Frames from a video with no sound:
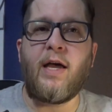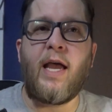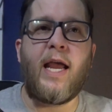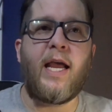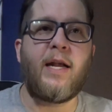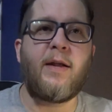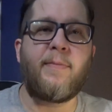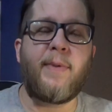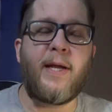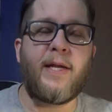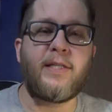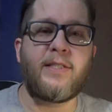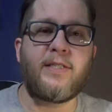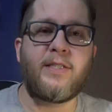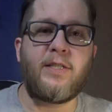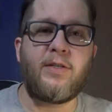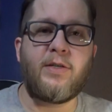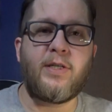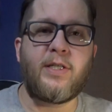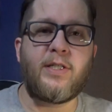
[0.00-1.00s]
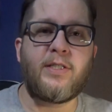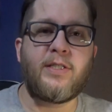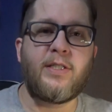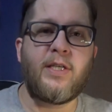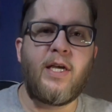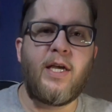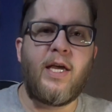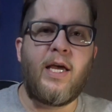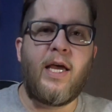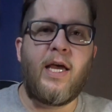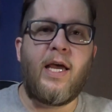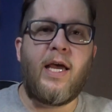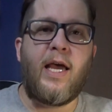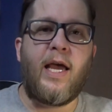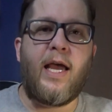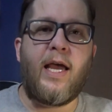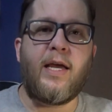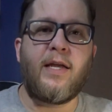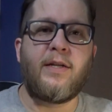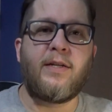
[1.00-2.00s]
animated series,
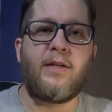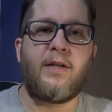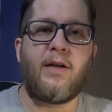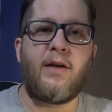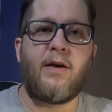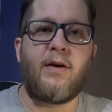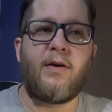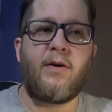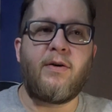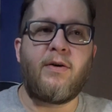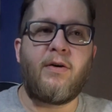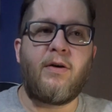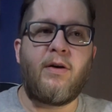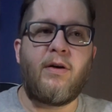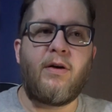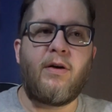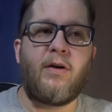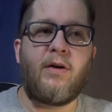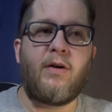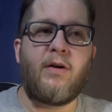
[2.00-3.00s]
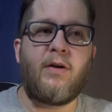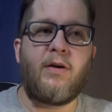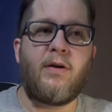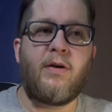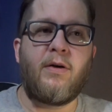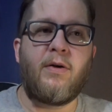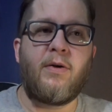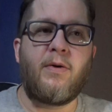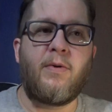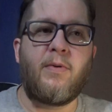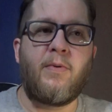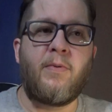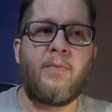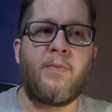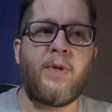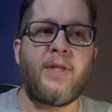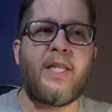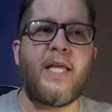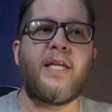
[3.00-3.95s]
and but